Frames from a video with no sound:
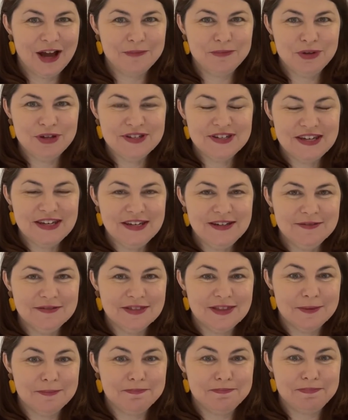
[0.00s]
using
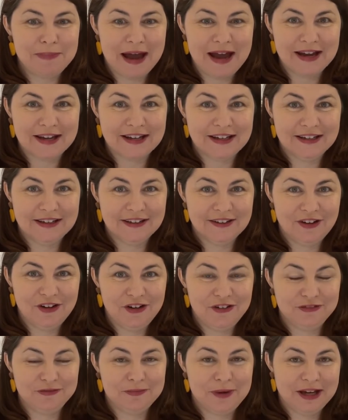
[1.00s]
the back
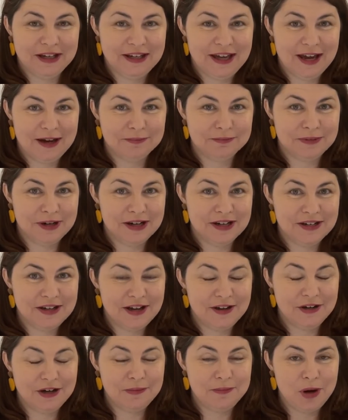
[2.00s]
of my camera
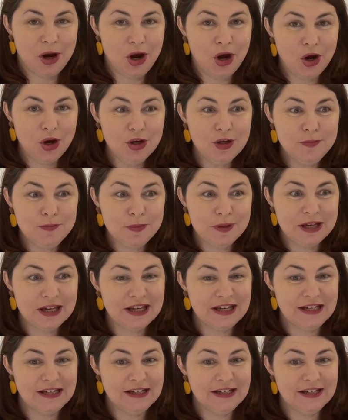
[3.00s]
and I'm
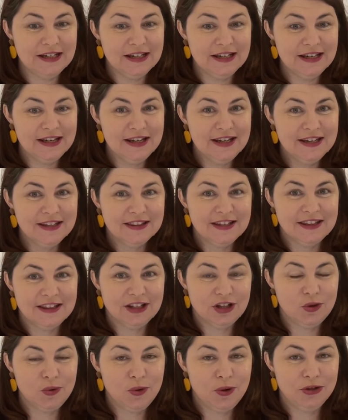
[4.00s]
hoping that
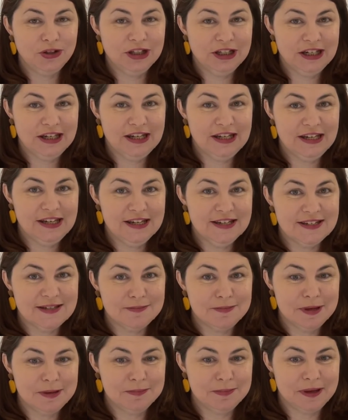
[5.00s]
the quality is a
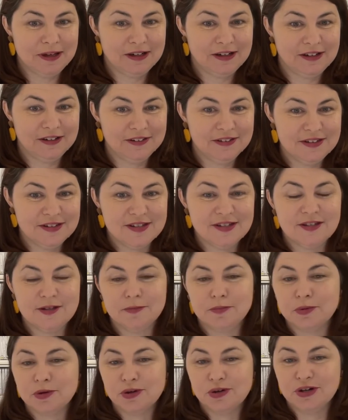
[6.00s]
bit better. This is a
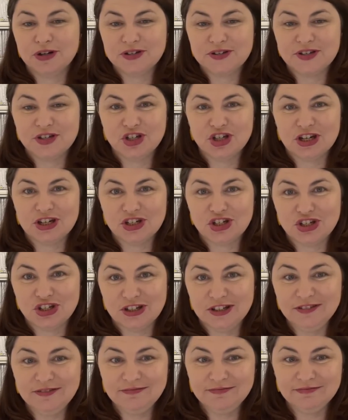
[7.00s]
Bruno
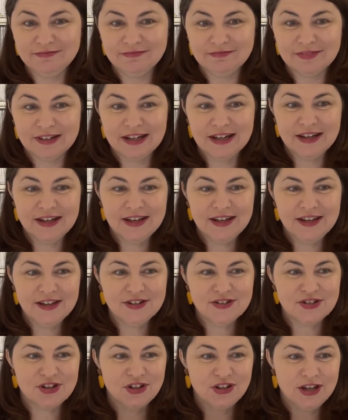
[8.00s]
suggestion.
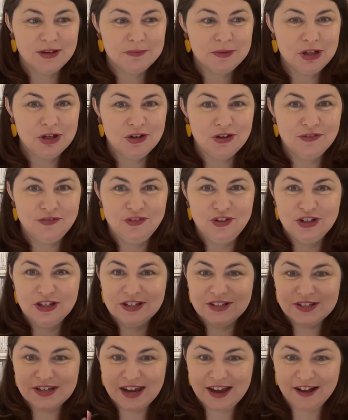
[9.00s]
So let me know if you
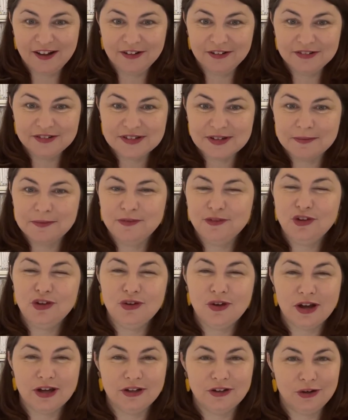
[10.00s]
can tell. Some of
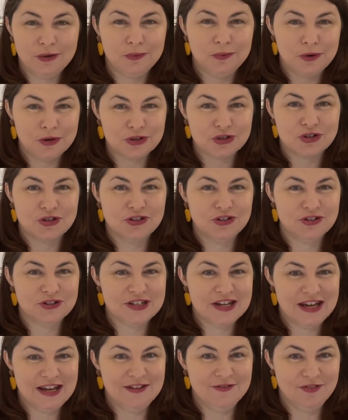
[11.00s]
you I know watch on your
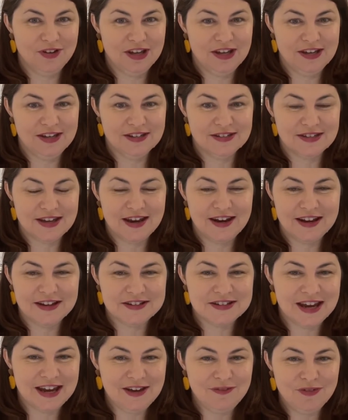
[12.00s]
TVs and our
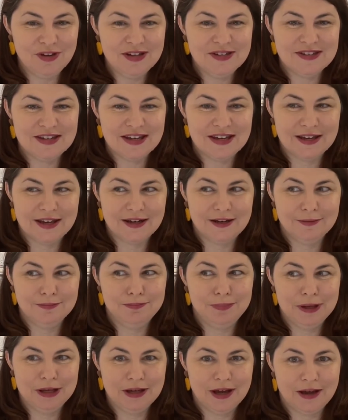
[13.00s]
TVs are getting
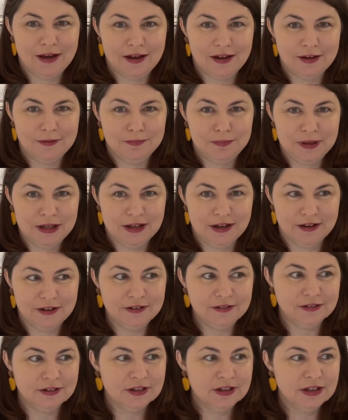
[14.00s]
bigger and bigger.